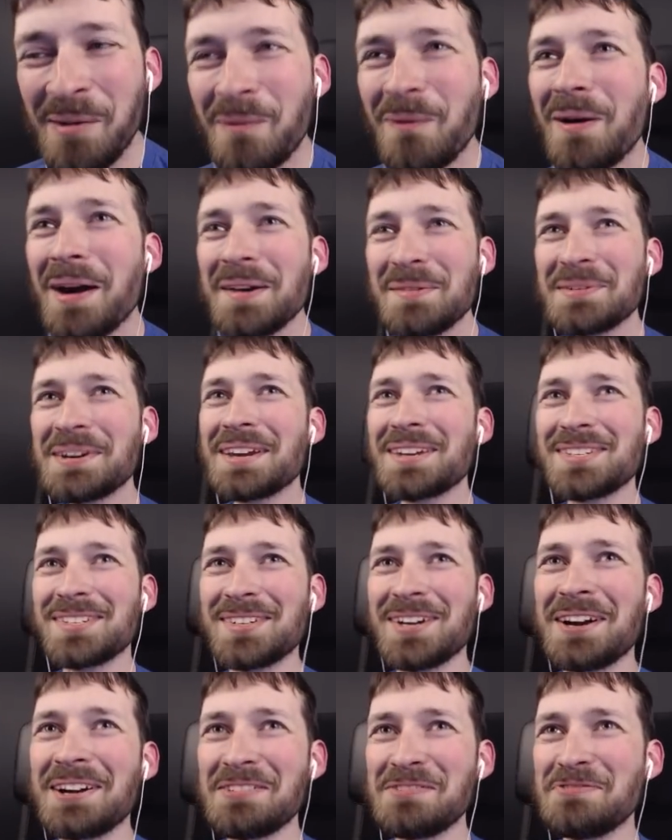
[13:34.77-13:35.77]
Why would I
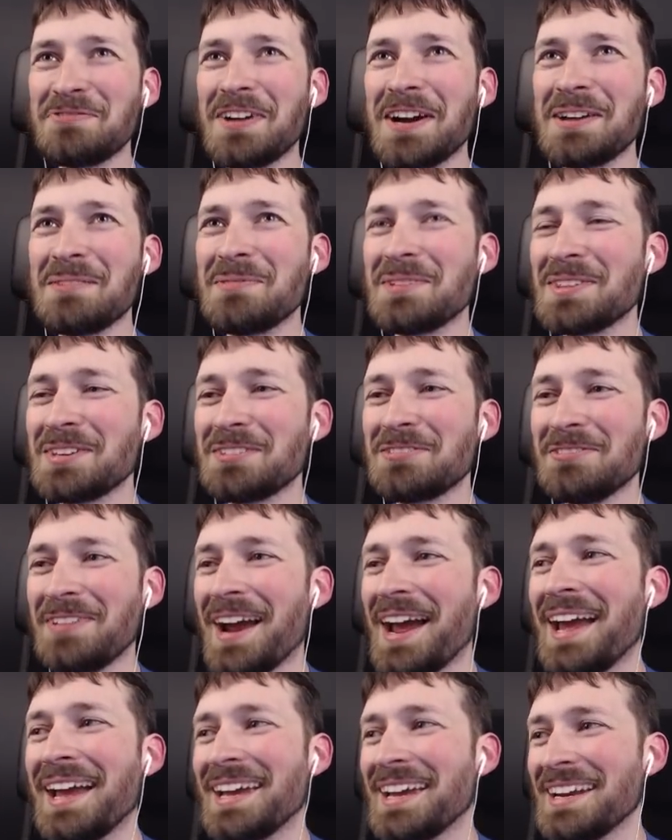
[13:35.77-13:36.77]
start a fight with a
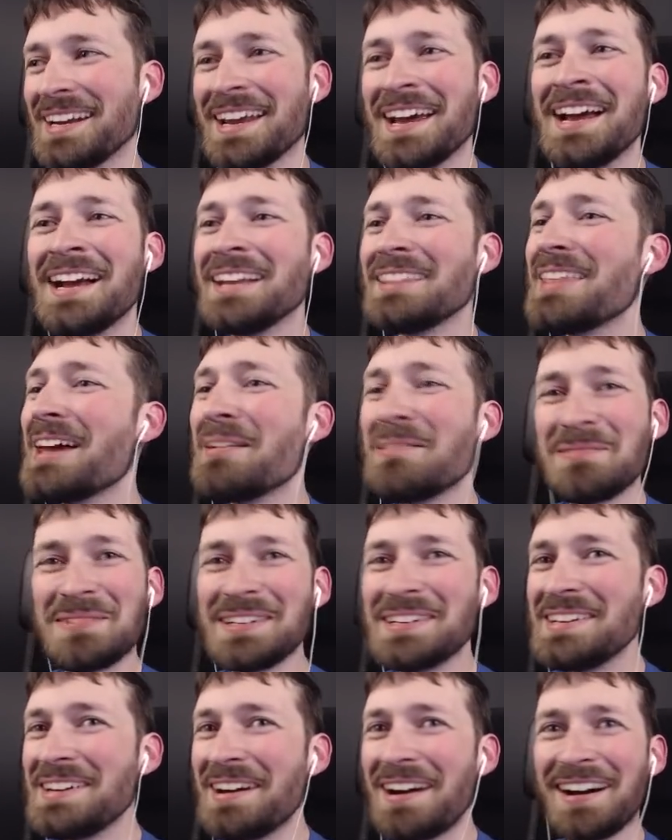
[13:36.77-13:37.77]
dragon? That
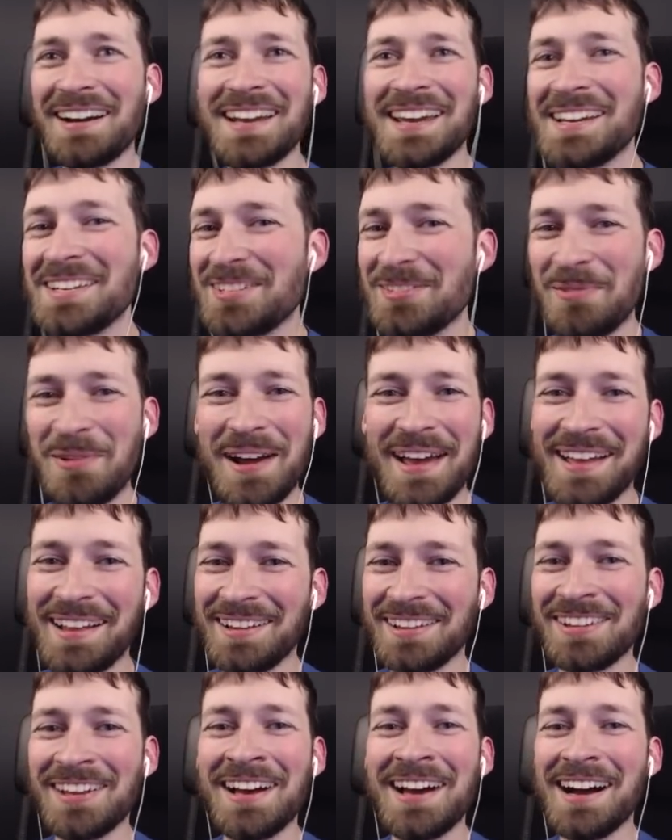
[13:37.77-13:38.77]
would not end
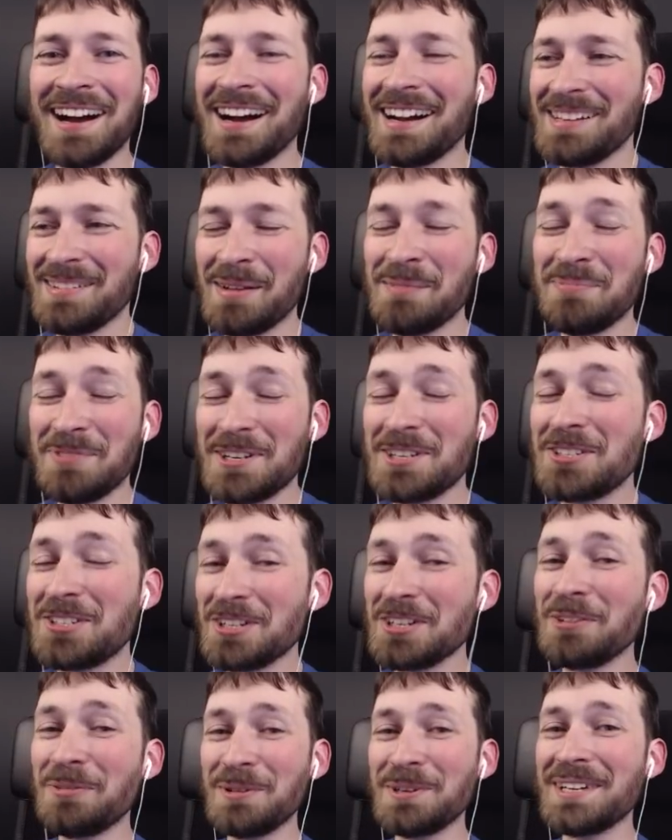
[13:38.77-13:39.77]
well. I I'm pretty
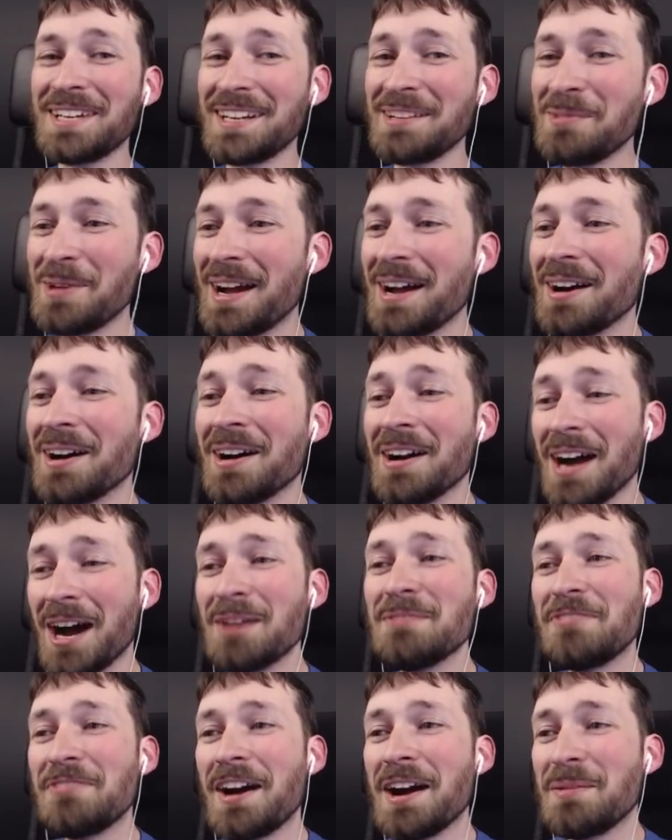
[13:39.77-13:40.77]
sure it wouldn't end well.
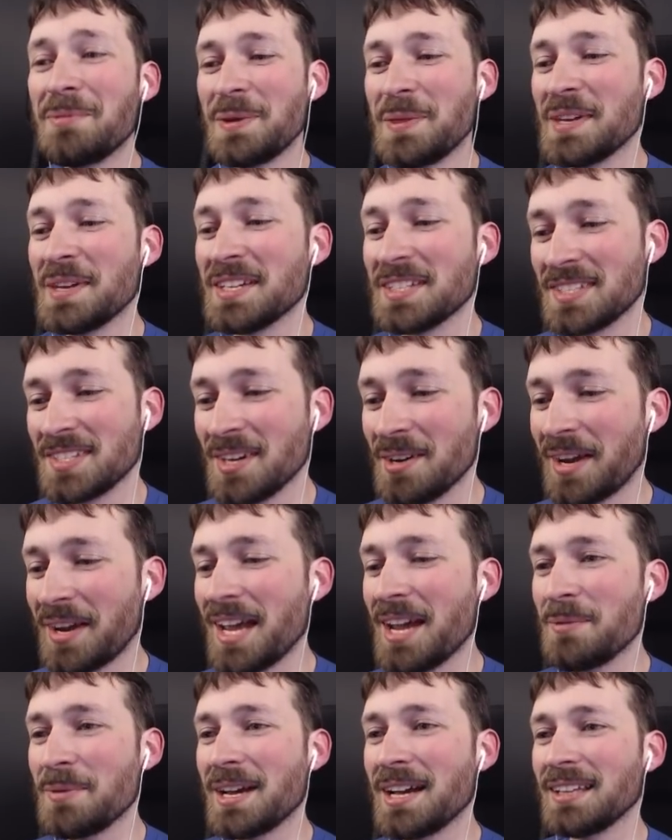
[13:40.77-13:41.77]
I'm fine with this.
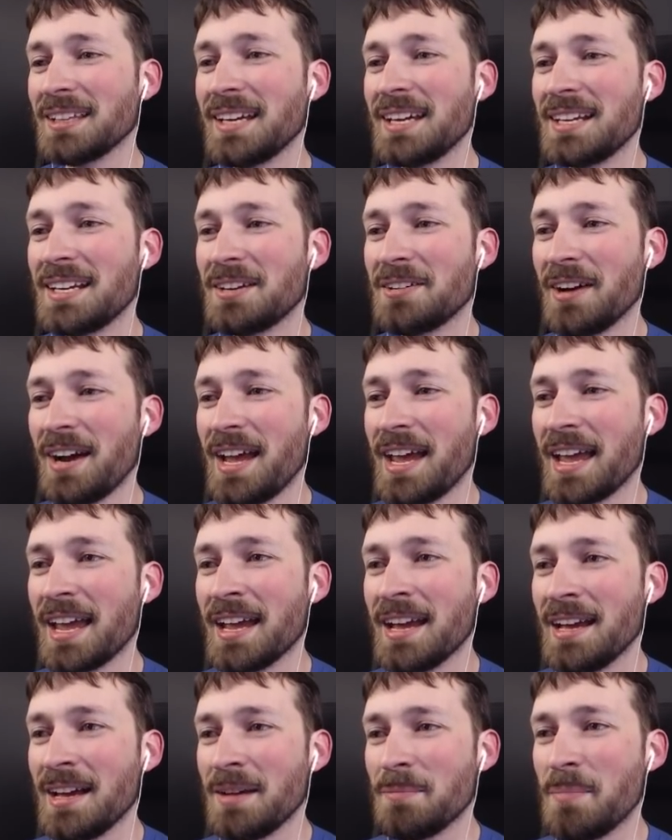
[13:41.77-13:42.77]
Okay, we got Lady
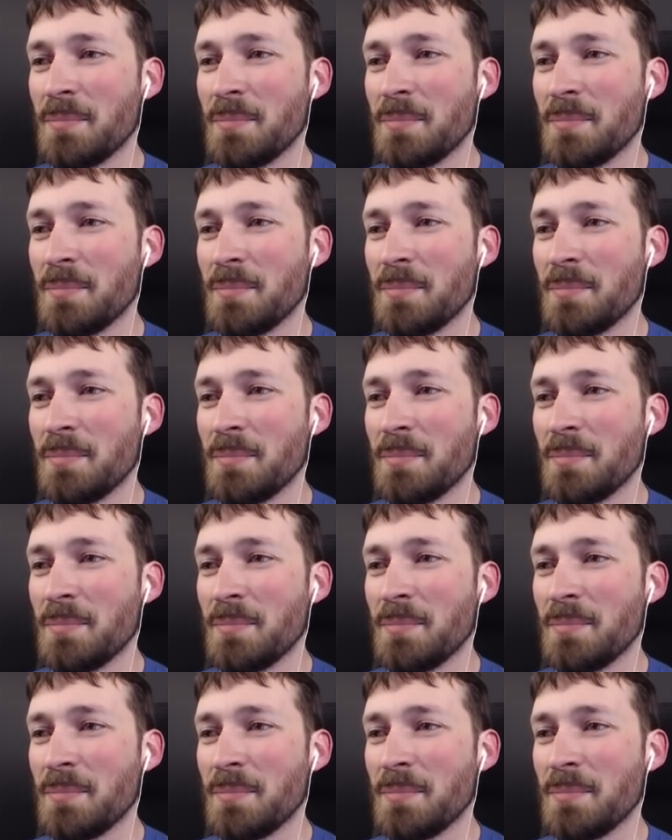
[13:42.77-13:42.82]
Grey.